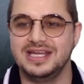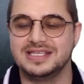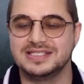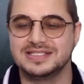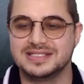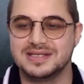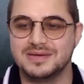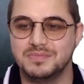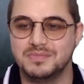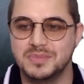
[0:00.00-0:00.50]
is
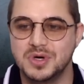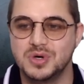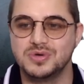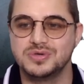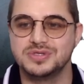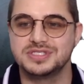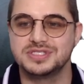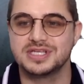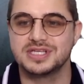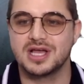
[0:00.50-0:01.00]
the
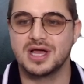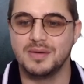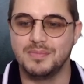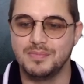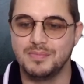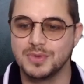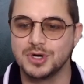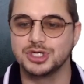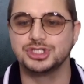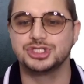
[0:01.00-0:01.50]
most
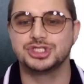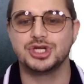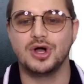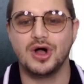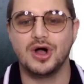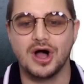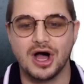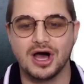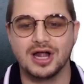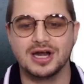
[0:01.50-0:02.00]
commercial
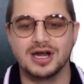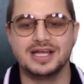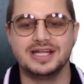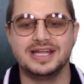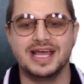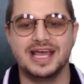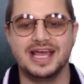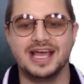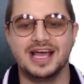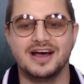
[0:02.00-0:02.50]

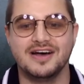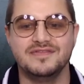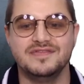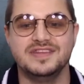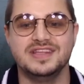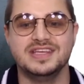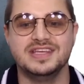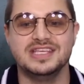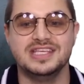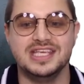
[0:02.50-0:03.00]
holiday of
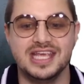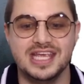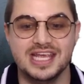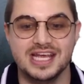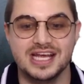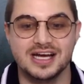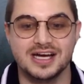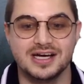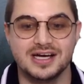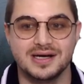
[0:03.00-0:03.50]
the
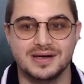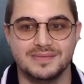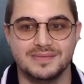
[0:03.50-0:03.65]
year.